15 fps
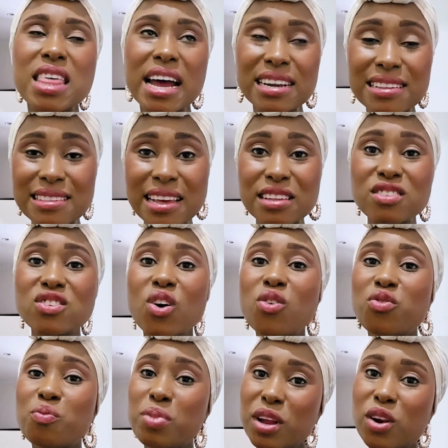sense
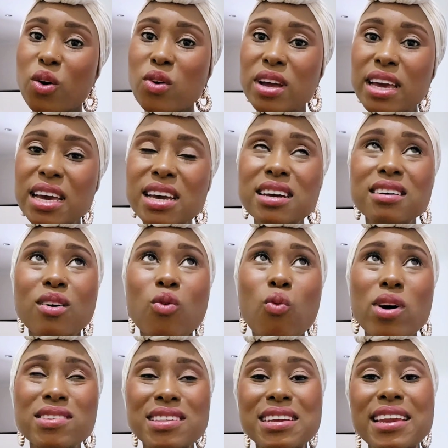of belonging
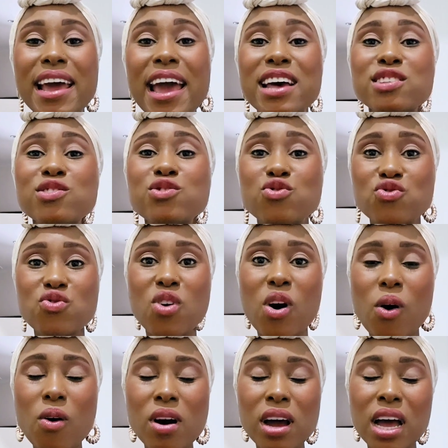wasn't as
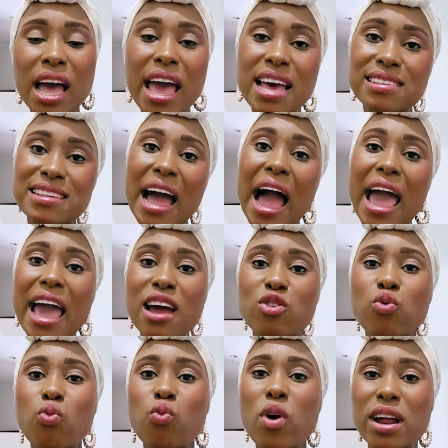strong as I
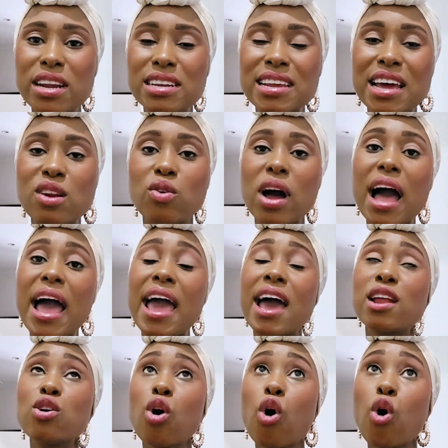had wanted and I
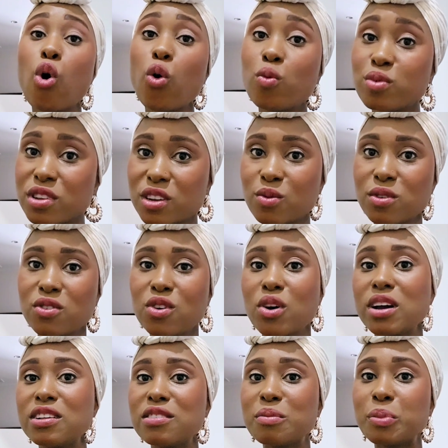had hoped it was
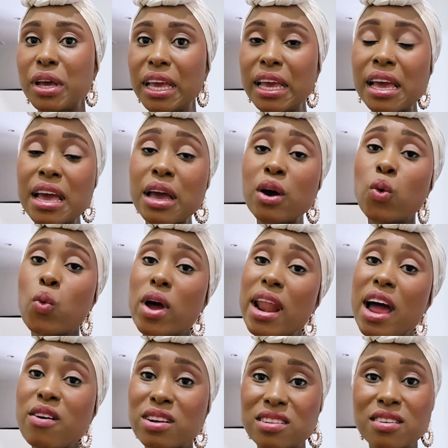going to be when
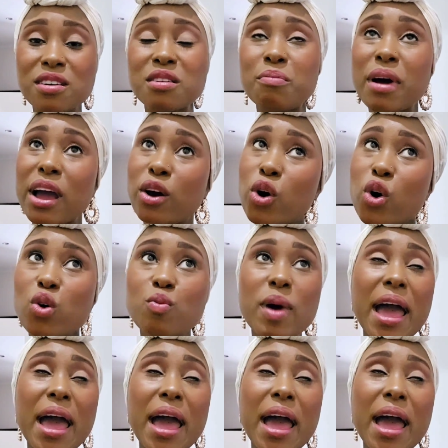I returned back home.